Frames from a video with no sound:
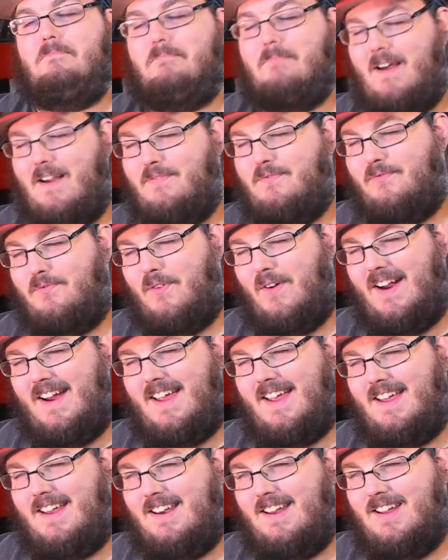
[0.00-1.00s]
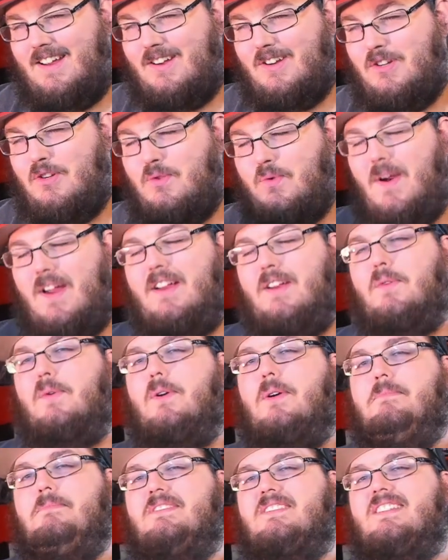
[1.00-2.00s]
my friend, Drake
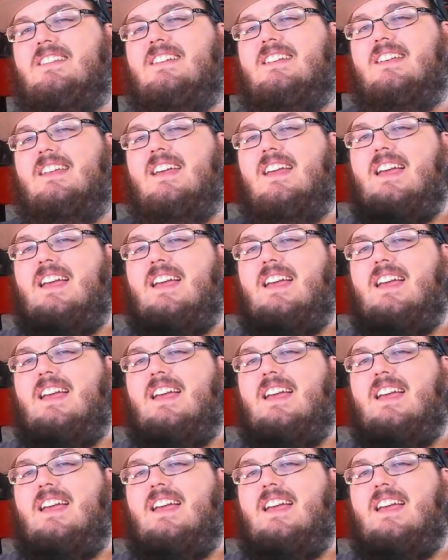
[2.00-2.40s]
Crimson.